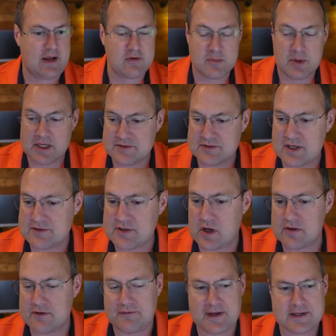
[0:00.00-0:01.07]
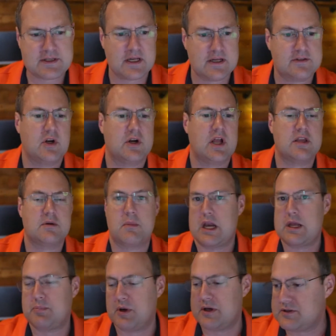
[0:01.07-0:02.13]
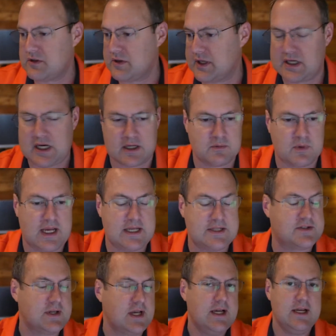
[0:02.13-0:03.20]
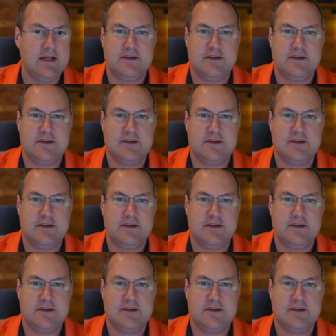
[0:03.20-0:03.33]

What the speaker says: Everybody says, oh, the Fed's going to turn on the money printer and cut rates